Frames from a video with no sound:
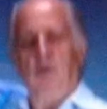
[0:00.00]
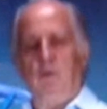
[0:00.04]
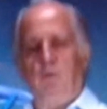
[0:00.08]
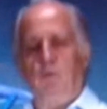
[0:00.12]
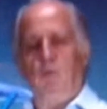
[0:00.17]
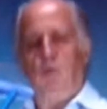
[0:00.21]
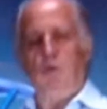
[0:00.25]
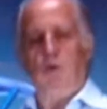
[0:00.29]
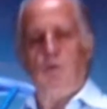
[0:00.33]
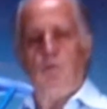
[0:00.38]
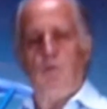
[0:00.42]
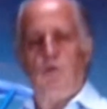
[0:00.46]

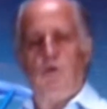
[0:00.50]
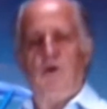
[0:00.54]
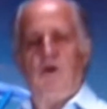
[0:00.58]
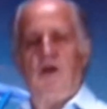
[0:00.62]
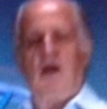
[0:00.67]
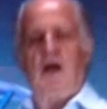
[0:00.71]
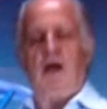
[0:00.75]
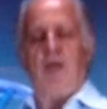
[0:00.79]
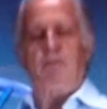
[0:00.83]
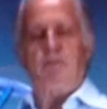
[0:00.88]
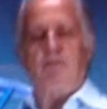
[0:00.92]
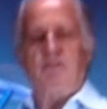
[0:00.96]
more and more
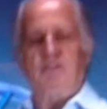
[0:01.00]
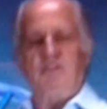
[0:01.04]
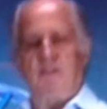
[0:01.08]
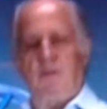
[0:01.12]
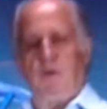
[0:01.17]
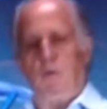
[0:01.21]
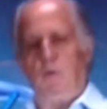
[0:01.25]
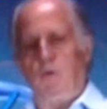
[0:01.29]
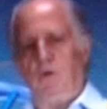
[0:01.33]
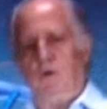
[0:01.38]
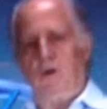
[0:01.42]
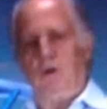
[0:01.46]
copies, and they
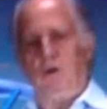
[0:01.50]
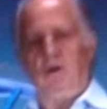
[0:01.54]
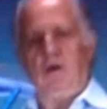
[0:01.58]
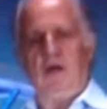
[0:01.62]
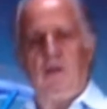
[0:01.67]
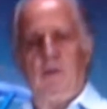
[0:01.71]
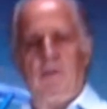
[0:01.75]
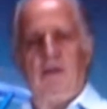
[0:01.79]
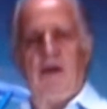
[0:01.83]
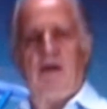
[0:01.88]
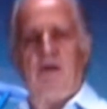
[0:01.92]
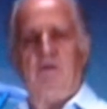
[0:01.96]
would all
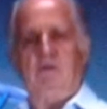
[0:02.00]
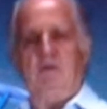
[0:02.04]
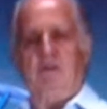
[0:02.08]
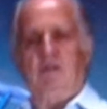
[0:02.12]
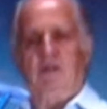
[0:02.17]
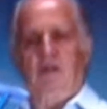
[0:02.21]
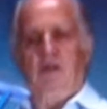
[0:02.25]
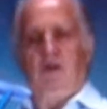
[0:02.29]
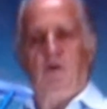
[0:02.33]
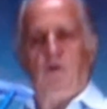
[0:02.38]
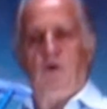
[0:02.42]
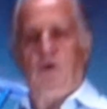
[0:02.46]
come out
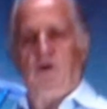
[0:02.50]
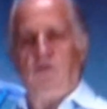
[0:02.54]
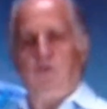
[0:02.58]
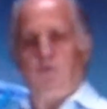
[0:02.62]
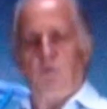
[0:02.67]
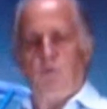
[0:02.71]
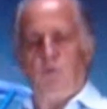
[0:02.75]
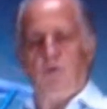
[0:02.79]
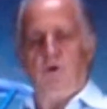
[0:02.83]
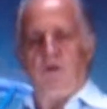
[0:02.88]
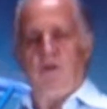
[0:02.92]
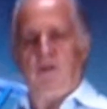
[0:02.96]
as
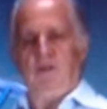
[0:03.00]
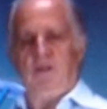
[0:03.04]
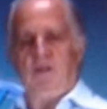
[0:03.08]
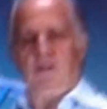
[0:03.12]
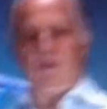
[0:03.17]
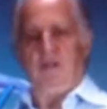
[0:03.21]
one